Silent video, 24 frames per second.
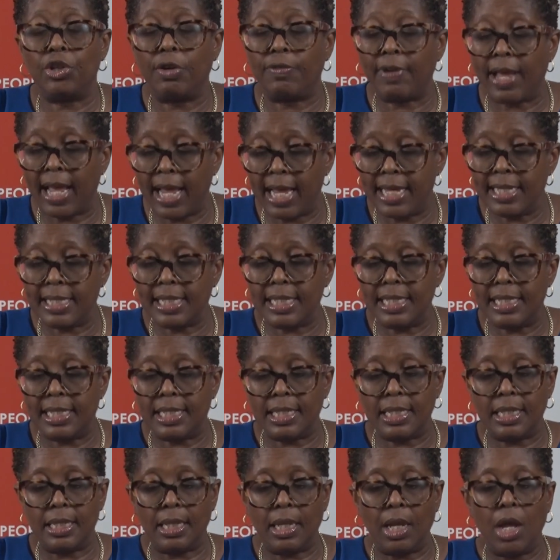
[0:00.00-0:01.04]
of
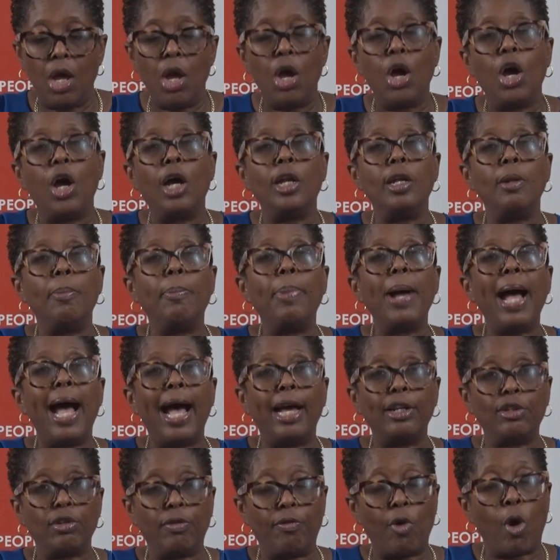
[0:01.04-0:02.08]
ICT on the
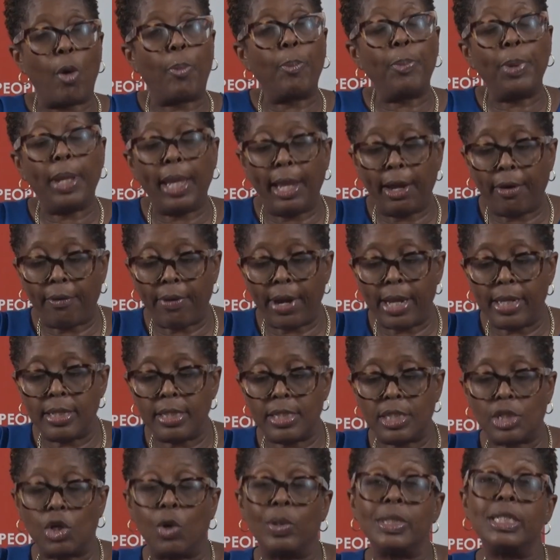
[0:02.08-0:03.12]
part of our
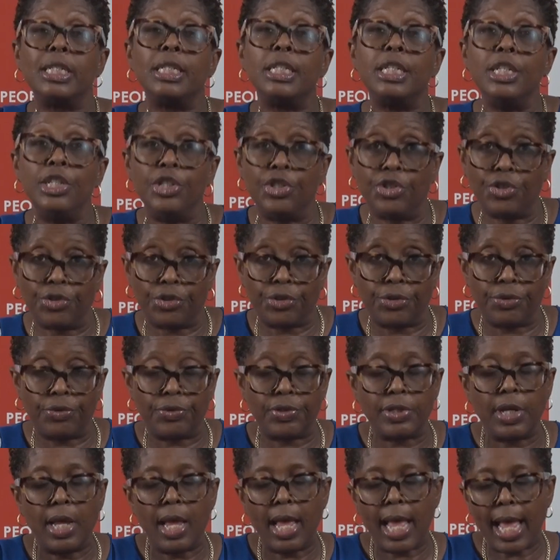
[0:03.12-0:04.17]
parents, our
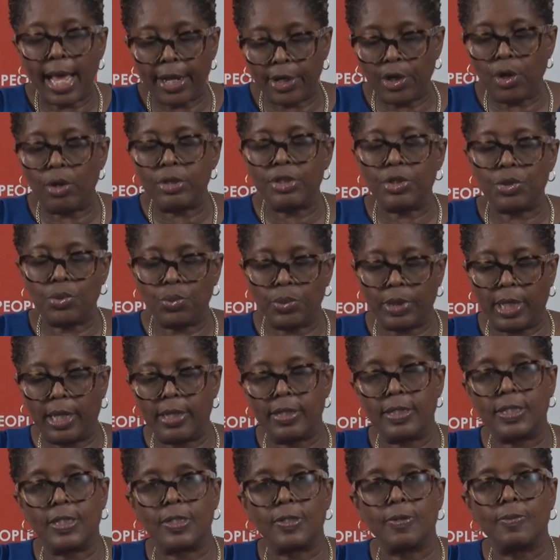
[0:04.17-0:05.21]
teachers, and our
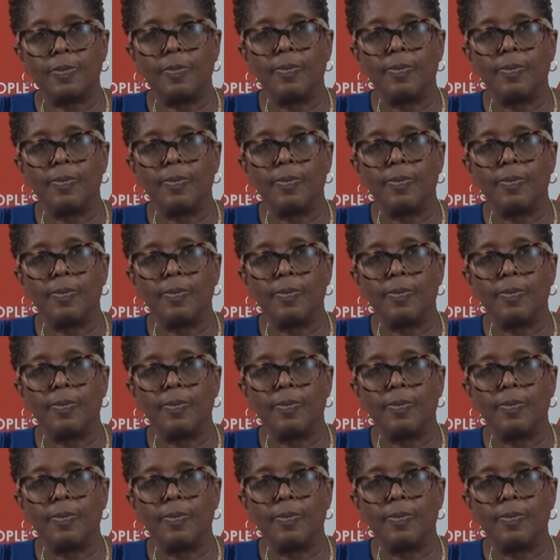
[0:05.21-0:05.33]
students.